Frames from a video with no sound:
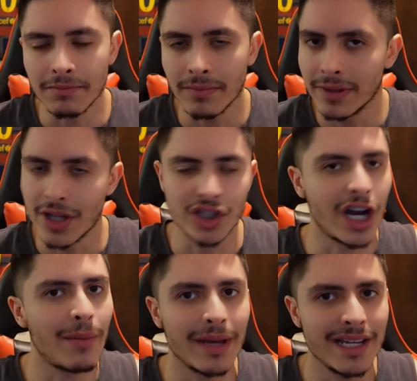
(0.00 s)
The
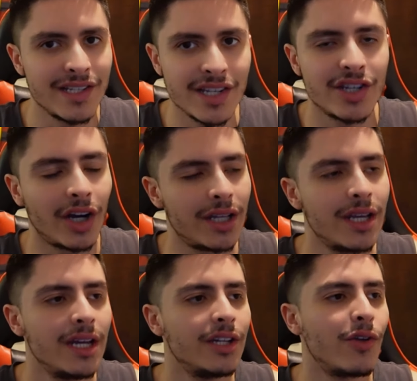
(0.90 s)
job isn't done.
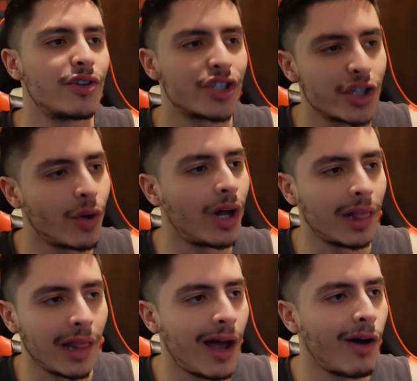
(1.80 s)
There's still a
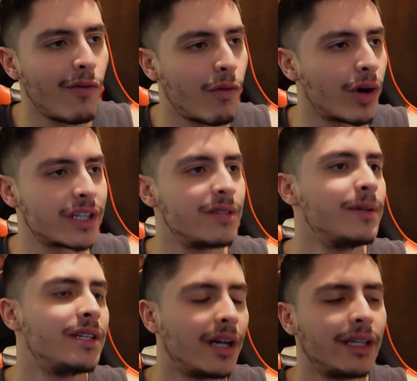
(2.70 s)
lot of work to be
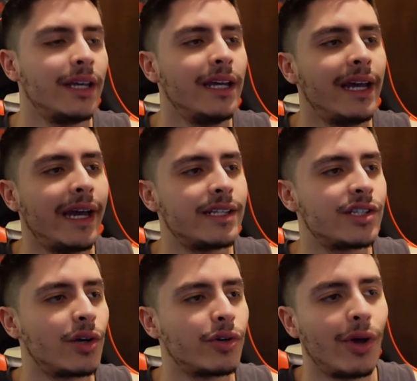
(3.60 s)
done. And
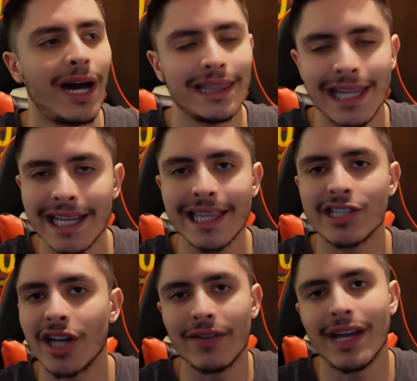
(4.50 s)
so, I like that
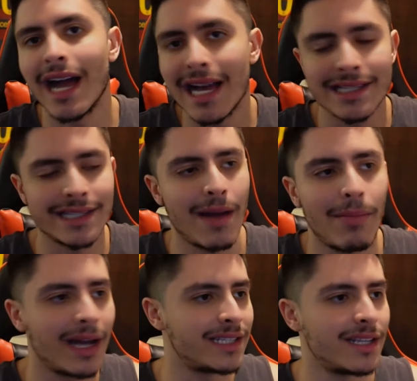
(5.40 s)
Xavi has that
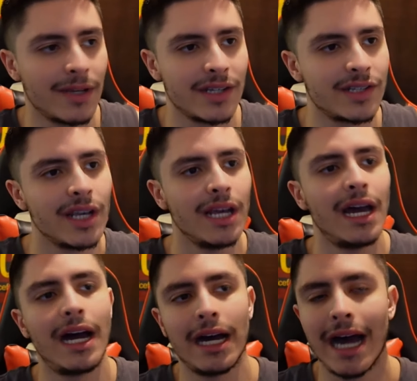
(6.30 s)
mindset, because
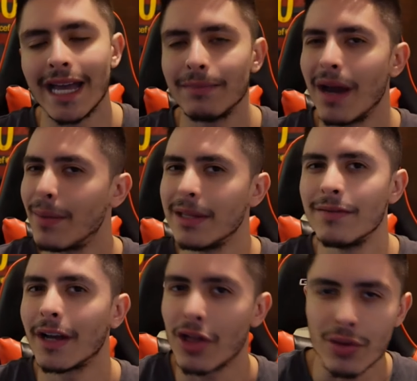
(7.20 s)
I believe
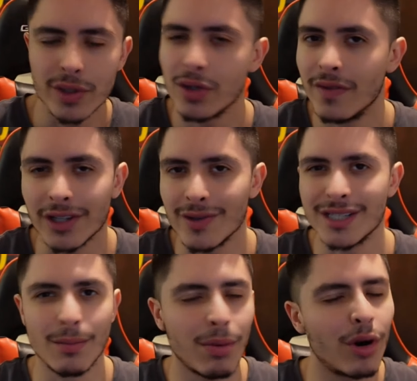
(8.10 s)
like a 3-2 victory is
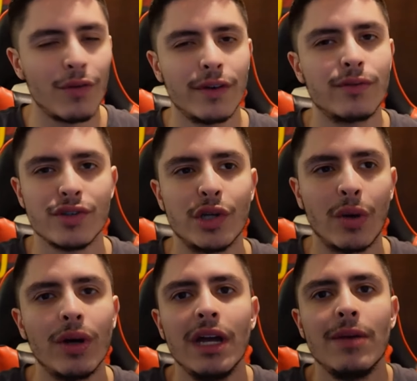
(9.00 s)
a perfect
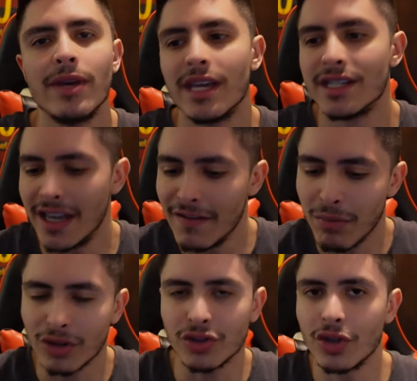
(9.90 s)
result, because if
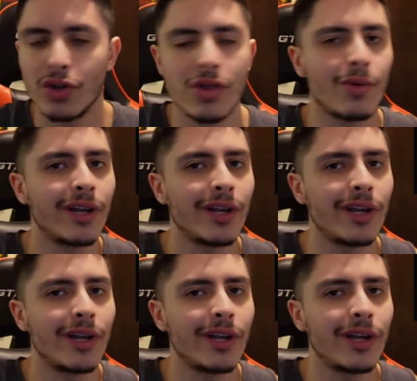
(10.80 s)
Barcelona, they were to